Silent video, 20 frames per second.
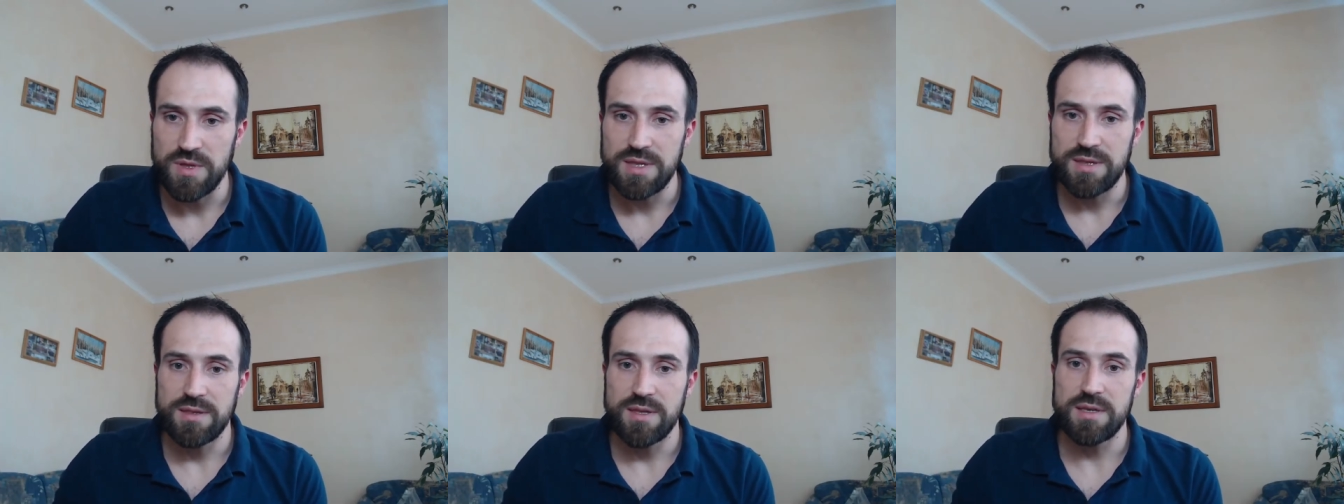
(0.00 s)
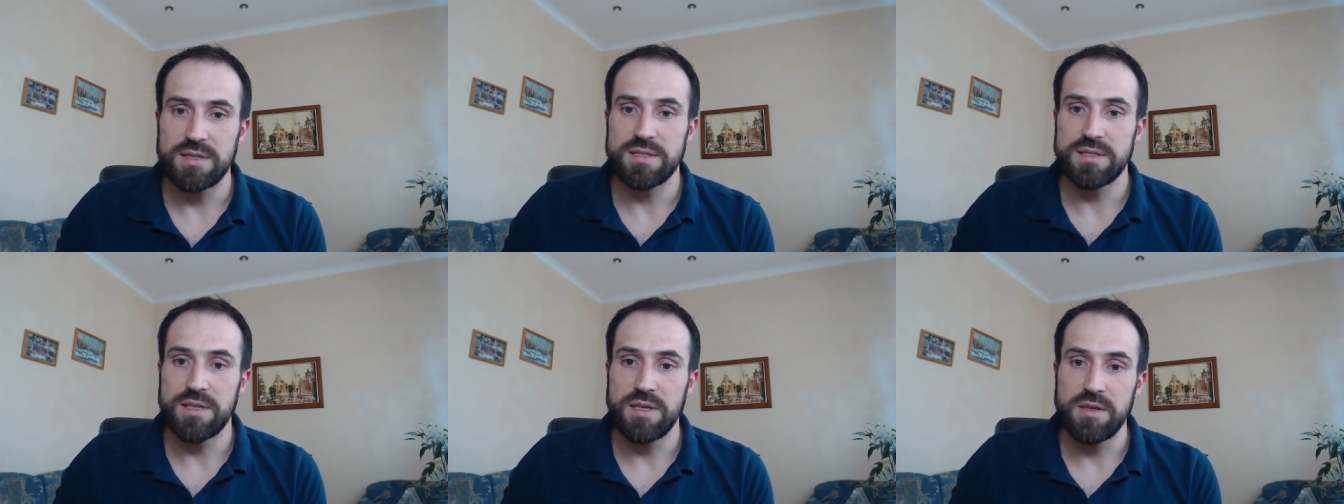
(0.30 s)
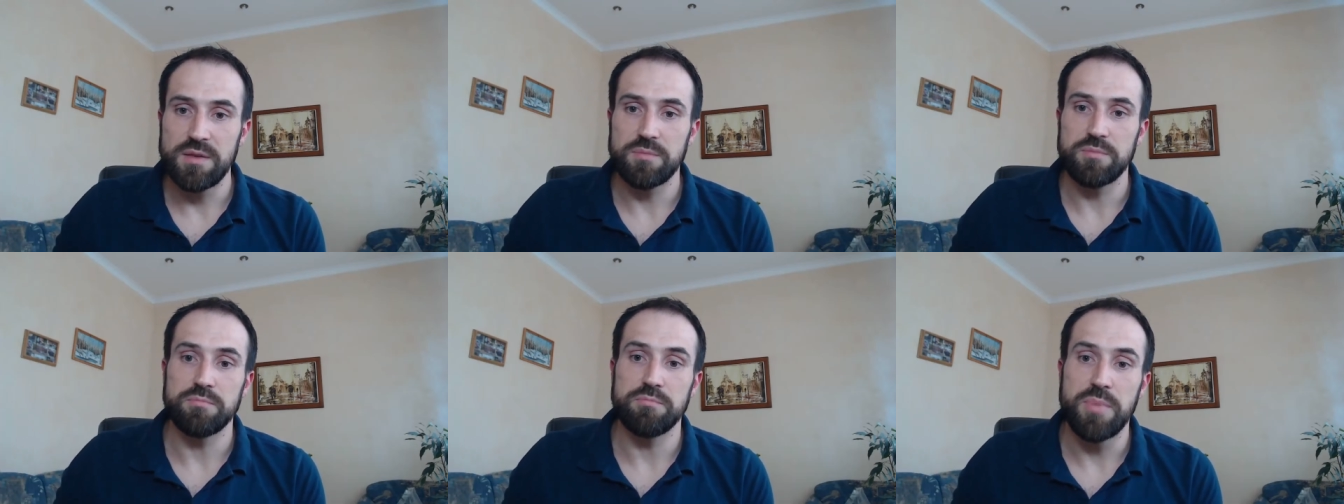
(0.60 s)
they
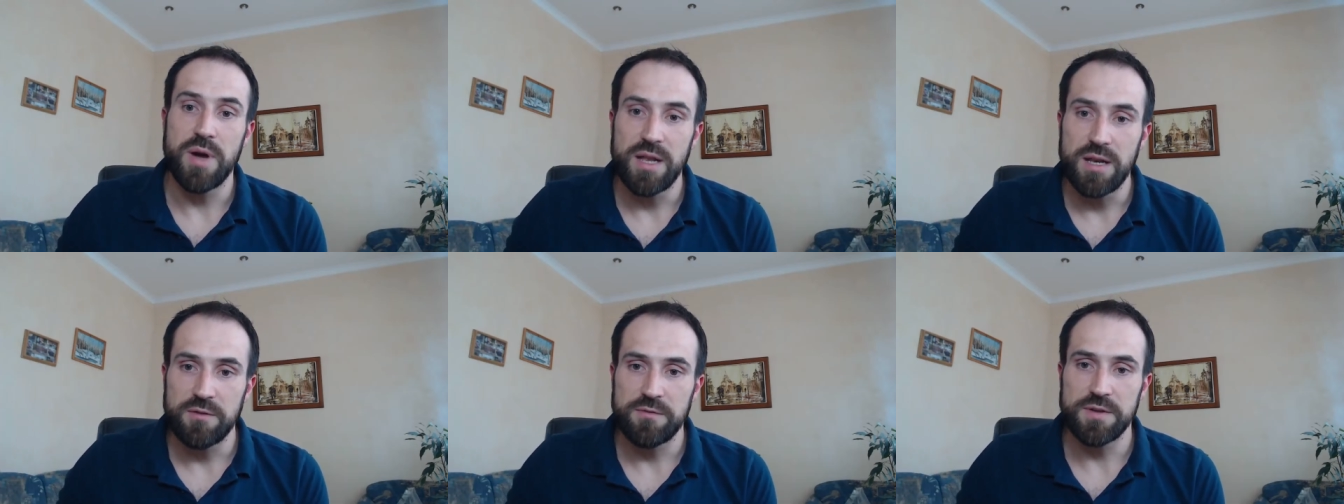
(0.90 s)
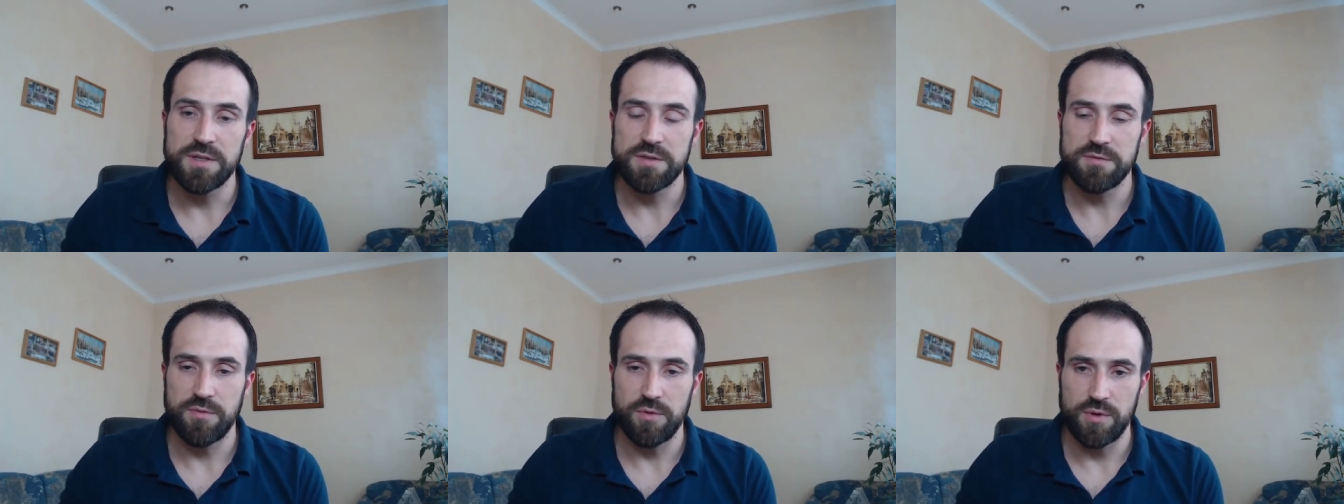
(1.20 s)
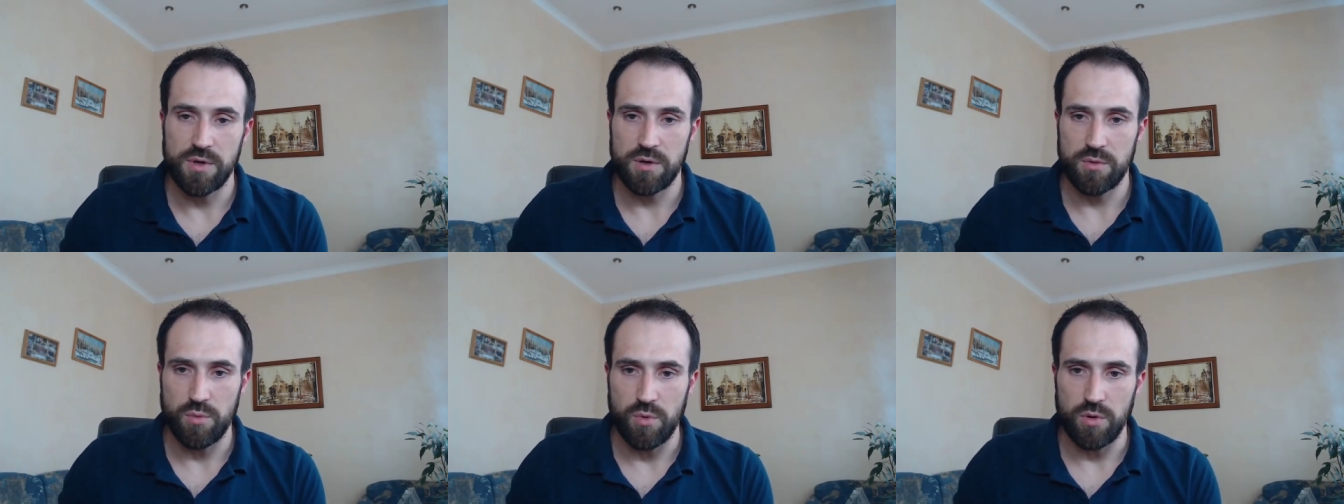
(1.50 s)
see benefits for
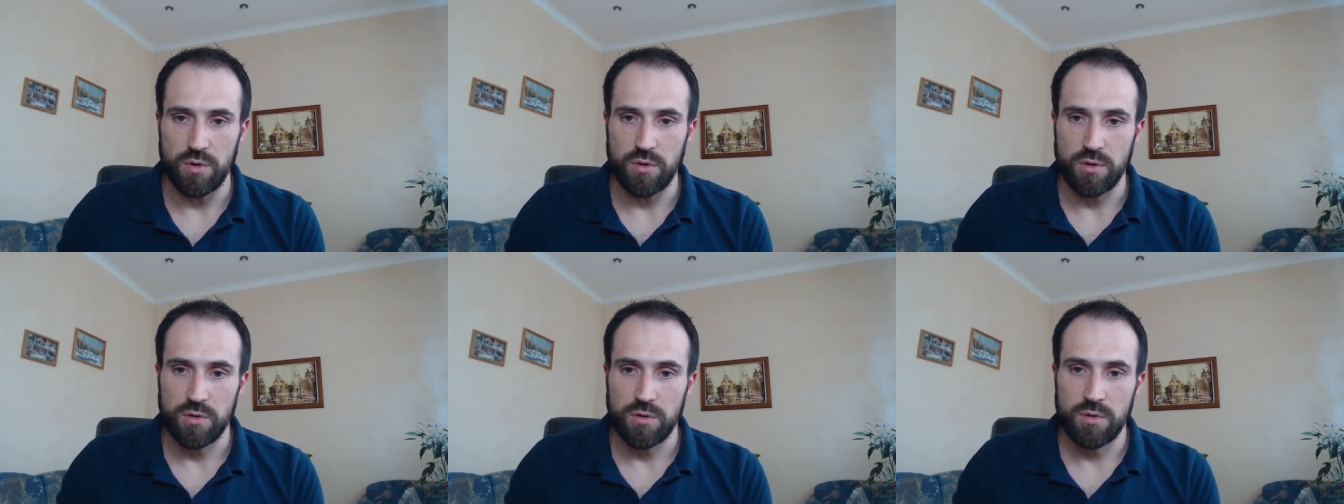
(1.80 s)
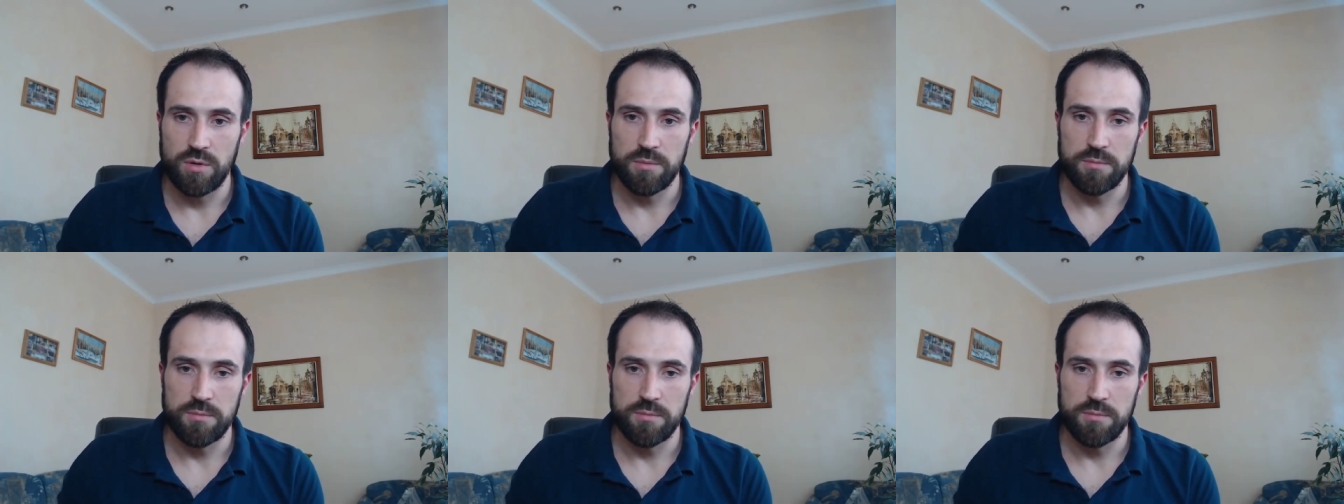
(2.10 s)
their work.